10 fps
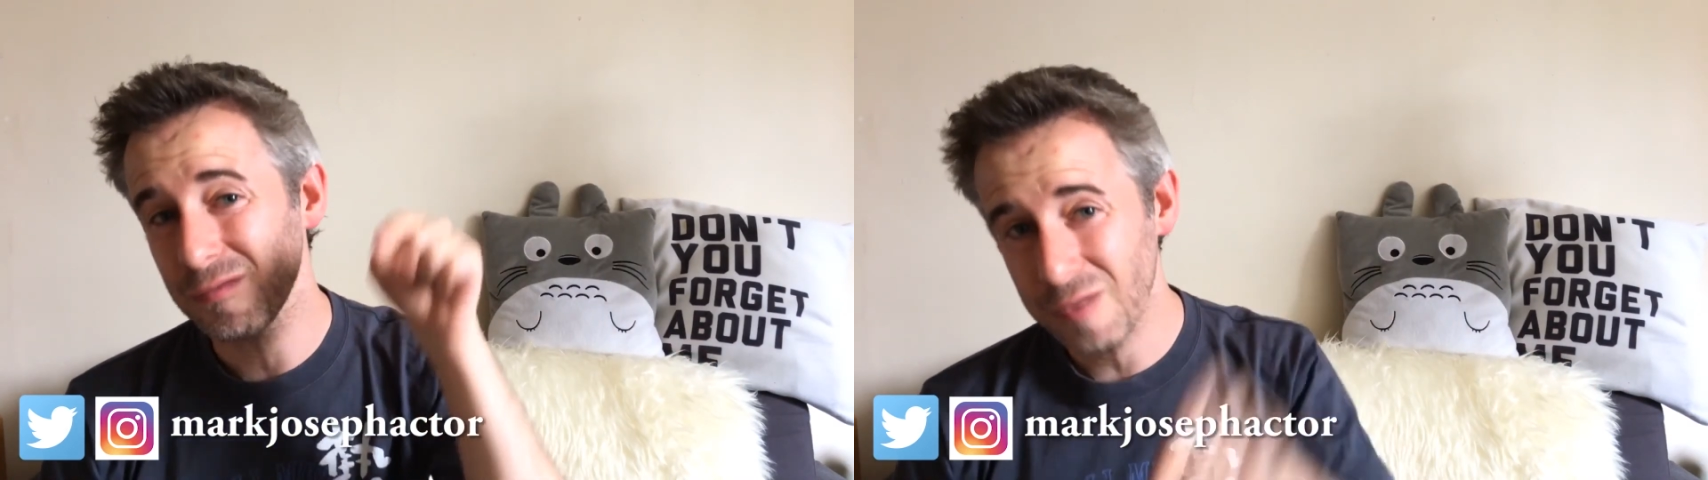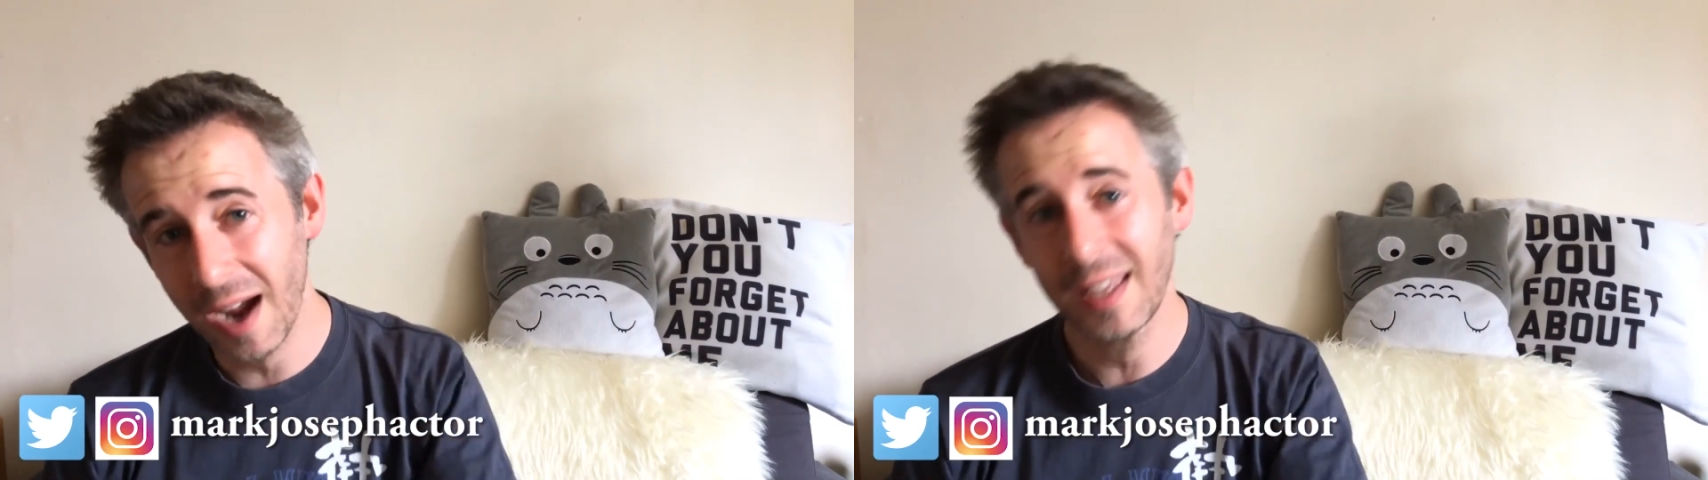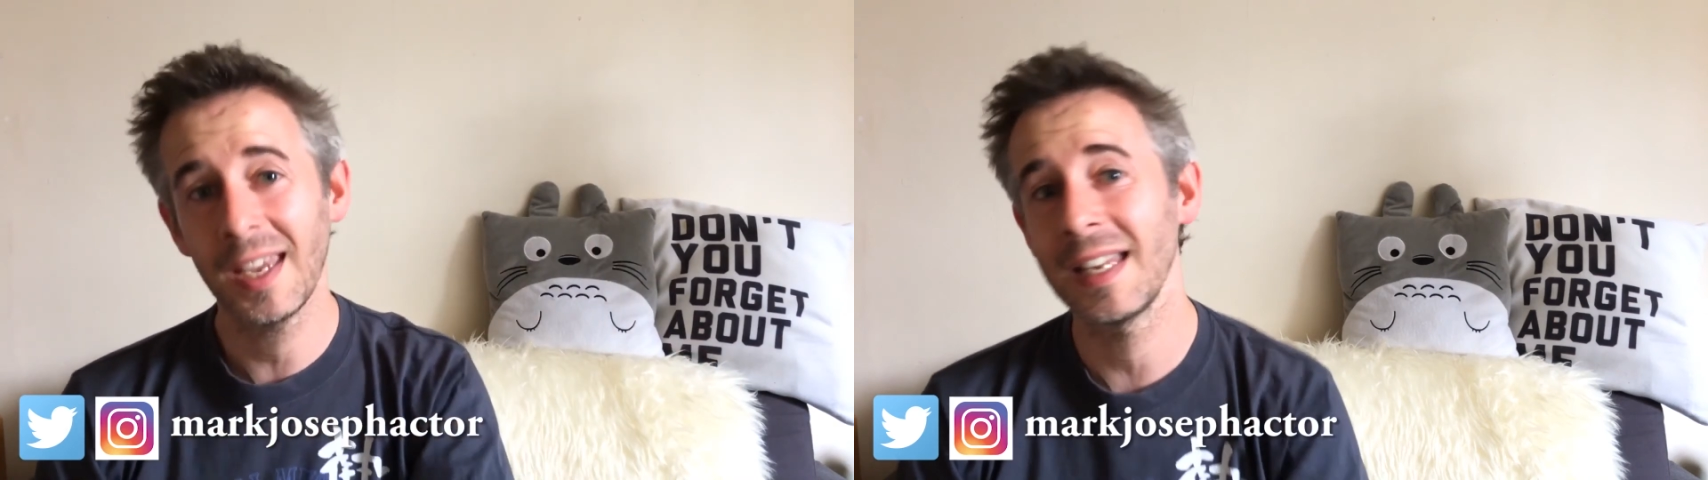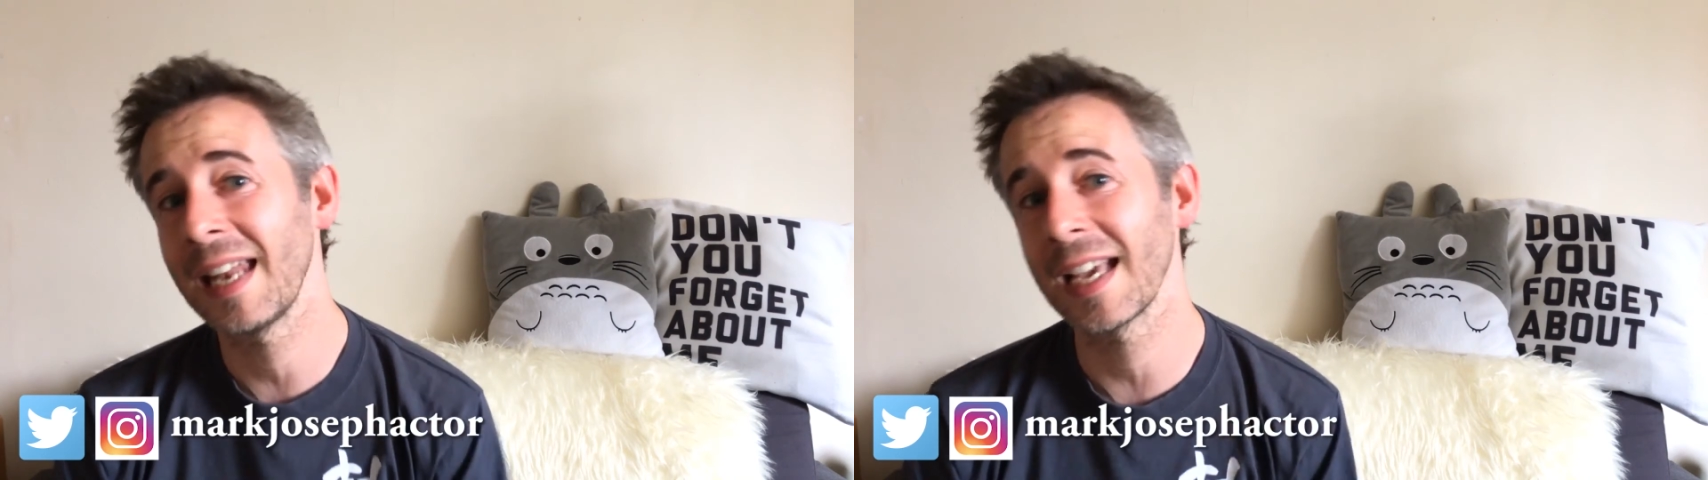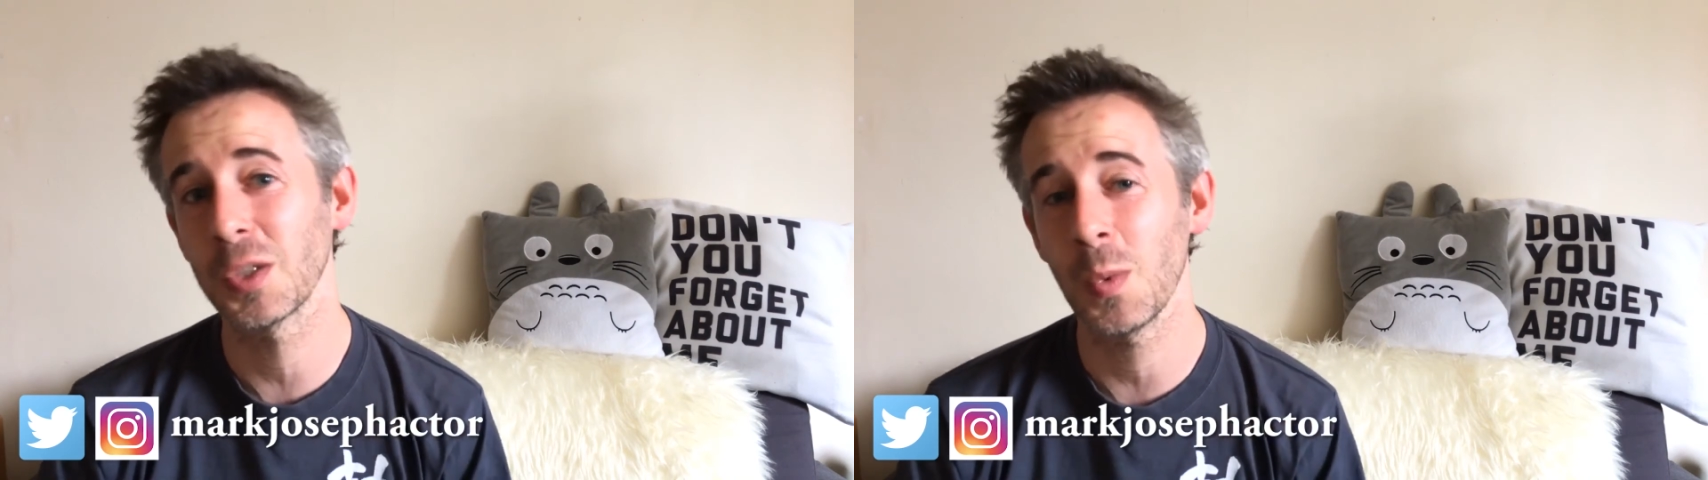right here
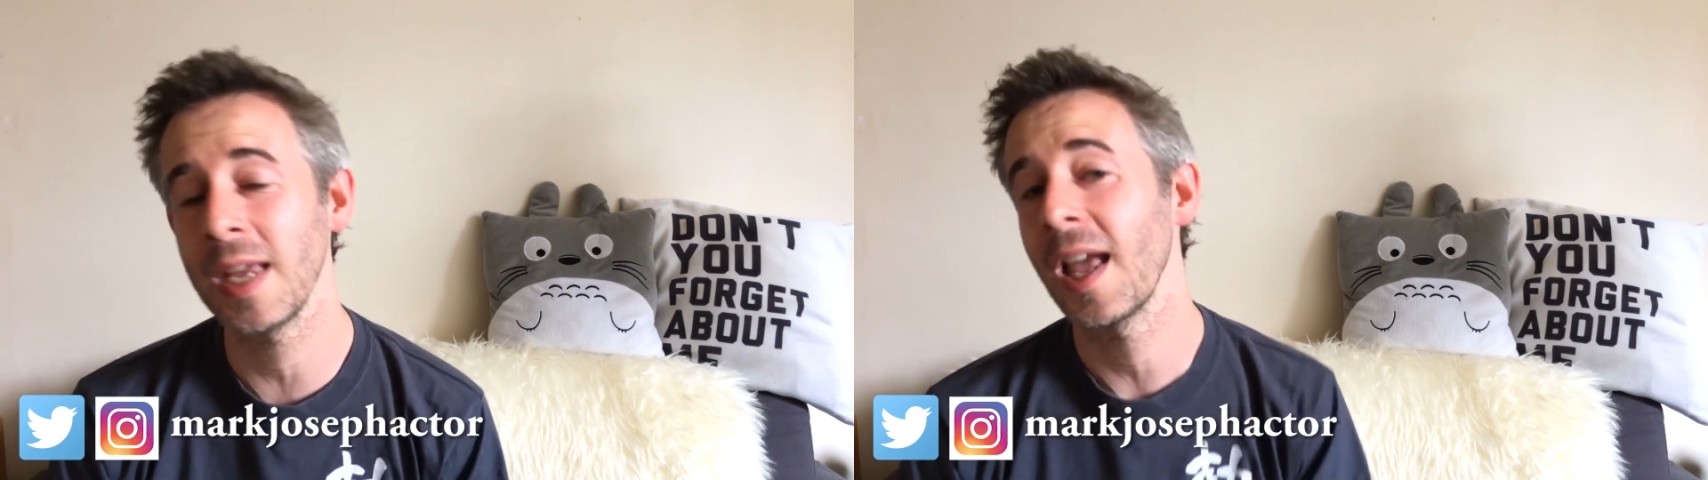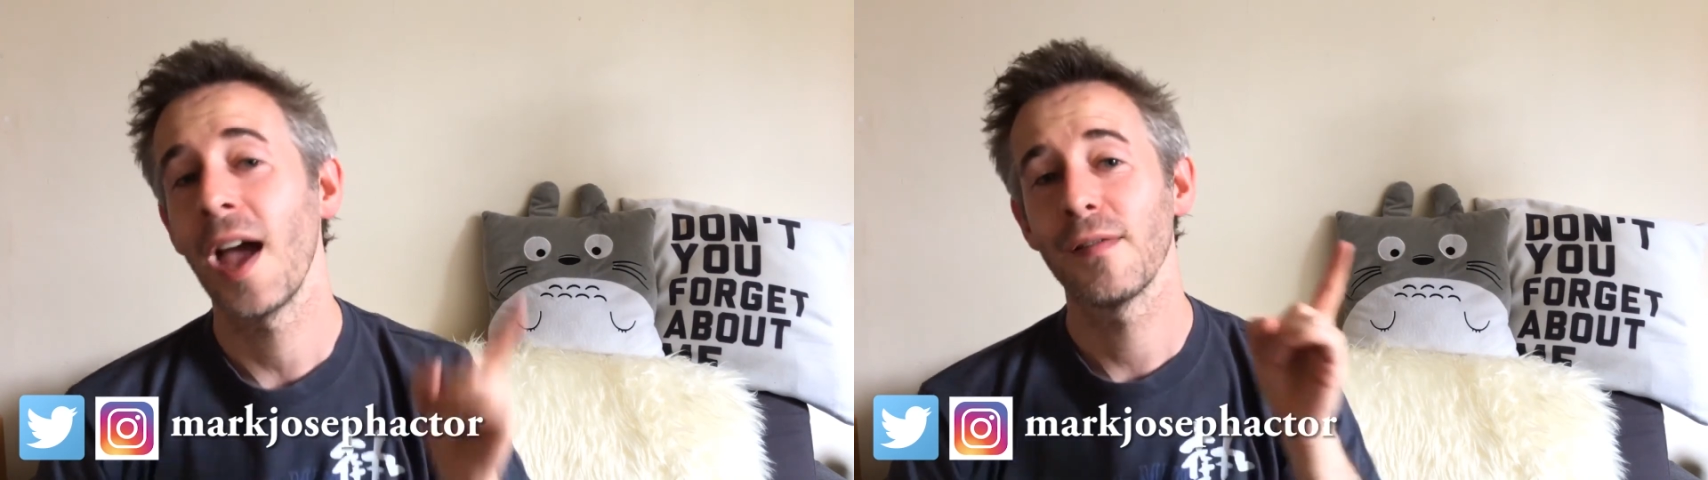next week